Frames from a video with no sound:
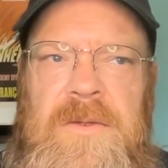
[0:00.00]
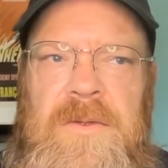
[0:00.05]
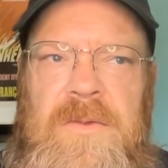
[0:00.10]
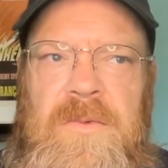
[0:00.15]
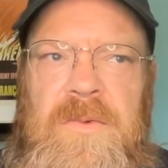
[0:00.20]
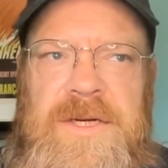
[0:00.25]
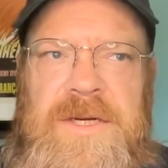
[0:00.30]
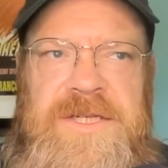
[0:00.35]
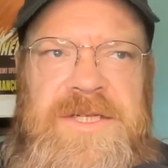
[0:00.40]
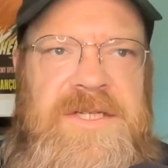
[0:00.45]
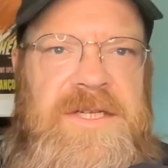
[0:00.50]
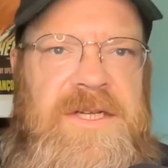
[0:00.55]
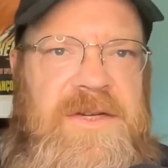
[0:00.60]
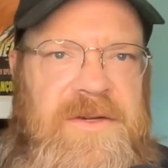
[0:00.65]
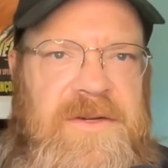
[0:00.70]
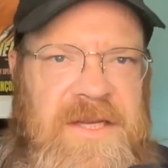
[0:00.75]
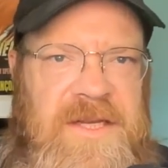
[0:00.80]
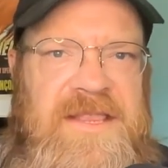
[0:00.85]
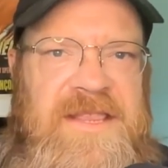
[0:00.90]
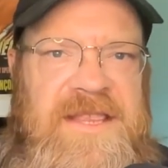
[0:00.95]
which is a
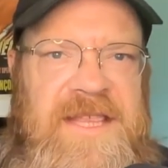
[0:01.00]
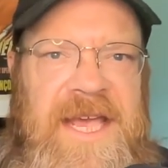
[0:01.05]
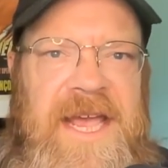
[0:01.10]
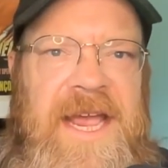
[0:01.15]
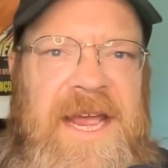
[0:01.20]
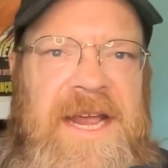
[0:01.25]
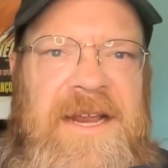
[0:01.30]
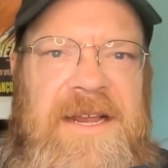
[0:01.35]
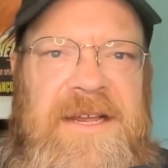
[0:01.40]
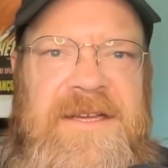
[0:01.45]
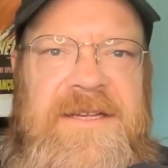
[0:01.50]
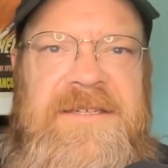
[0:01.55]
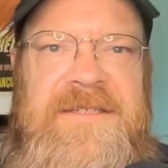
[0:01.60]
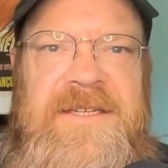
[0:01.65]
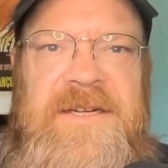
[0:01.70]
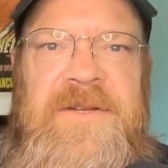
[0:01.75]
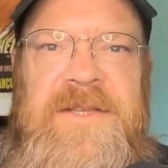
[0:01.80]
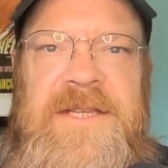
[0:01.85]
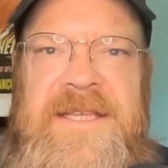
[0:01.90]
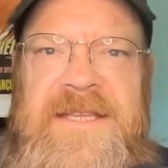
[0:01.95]
good thing,
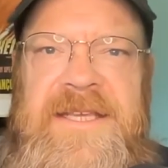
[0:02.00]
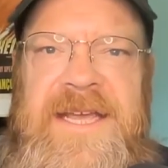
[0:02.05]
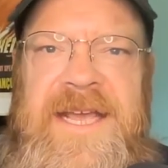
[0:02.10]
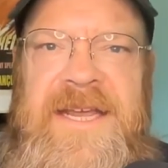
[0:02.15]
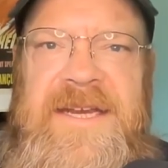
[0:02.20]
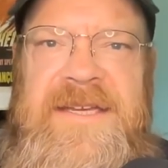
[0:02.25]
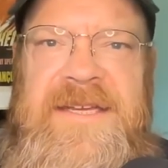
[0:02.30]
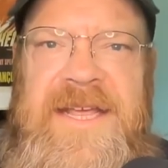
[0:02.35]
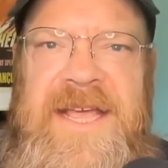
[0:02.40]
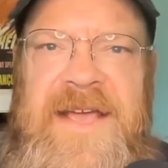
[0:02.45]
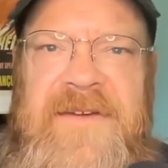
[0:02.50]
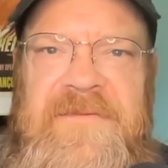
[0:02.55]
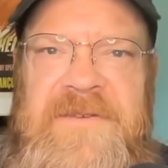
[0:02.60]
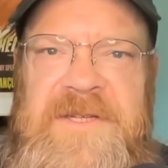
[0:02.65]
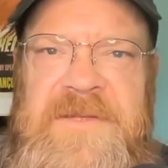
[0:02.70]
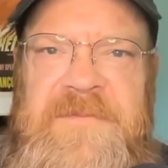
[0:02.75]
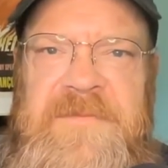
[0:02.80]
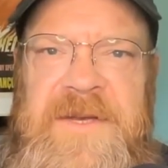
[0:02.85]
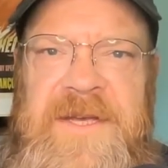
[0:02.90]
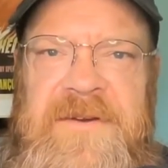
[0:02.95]
considering that the ATF
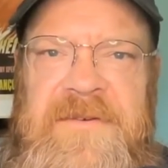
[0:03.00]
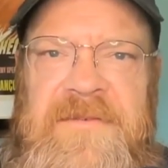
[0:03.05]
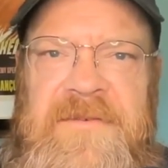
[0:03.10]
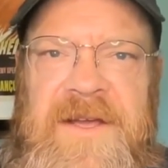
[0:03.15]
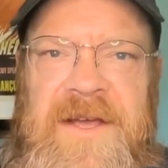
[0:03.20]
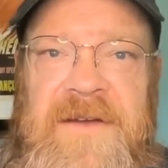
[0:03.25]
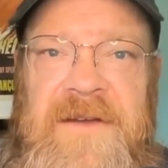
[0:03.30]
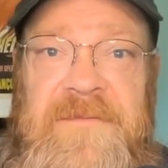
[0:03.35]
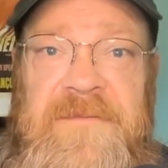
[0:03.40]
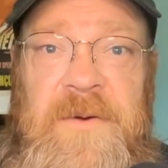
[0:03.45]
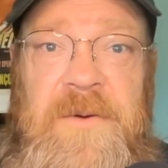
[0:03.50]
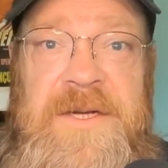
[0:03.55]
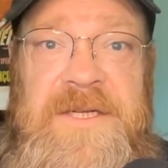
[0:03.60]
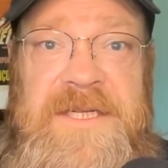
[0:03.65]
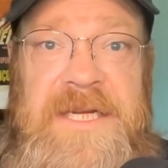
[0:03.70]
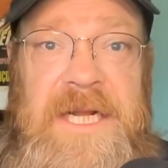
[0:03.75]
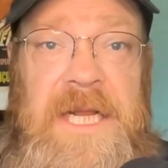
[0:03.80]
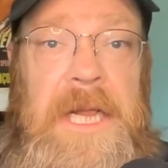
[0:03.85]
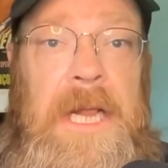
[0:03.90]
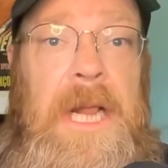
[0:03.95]
has been
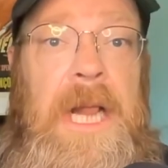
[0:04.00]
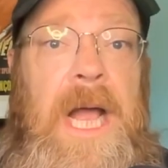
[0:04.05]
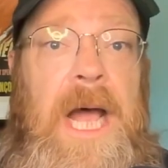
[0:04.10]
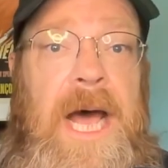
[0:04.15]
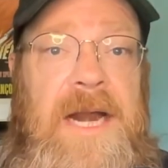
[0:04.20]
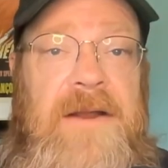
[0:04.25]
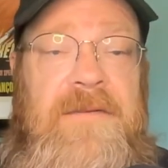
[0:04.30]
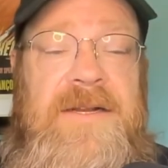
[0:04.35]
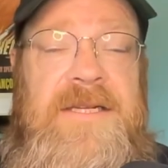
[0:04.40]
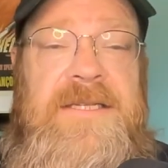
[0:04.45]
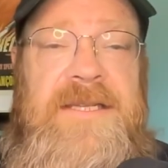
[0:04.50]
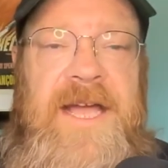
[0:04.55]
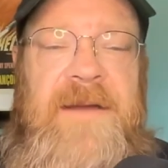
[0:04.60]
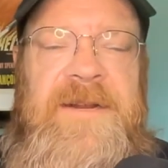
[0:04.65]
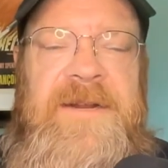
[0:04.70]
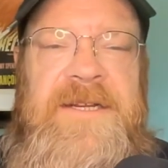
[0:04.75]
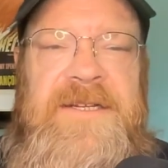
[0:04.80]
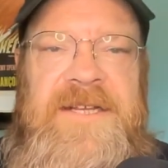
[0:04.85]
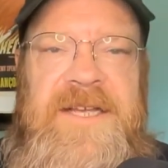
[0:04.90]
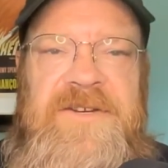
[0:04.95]
focusing a lot of its time
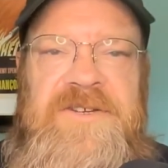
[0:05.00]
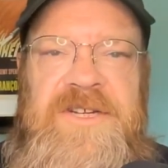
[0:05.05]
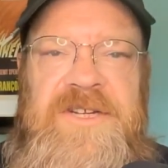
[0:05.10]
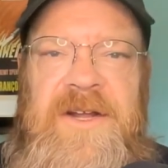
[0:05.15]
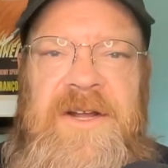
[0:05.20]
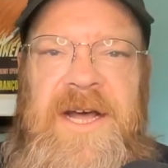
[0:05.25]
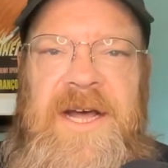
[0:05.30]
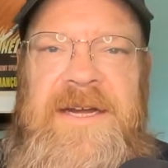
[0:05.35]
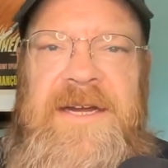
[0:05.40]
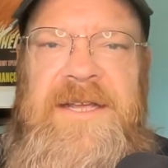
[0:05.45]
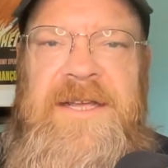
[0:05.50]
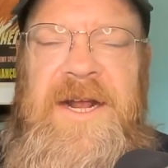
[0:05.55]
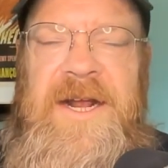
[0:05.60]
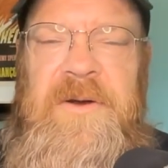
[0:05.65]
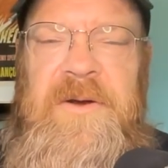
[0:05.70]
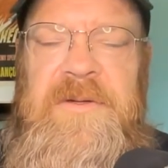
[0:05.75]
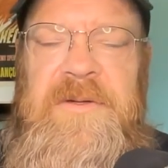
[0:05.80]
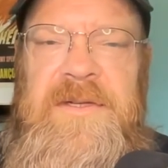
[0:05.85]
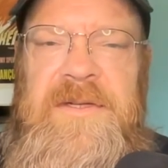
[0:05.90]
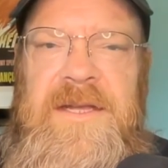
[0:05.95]
and attention on, you
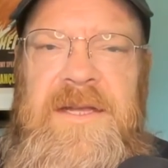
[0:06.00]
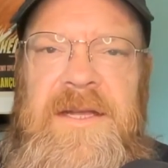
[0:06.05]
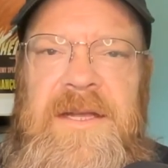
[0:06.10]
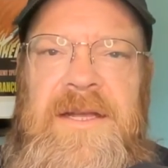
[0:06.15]
know,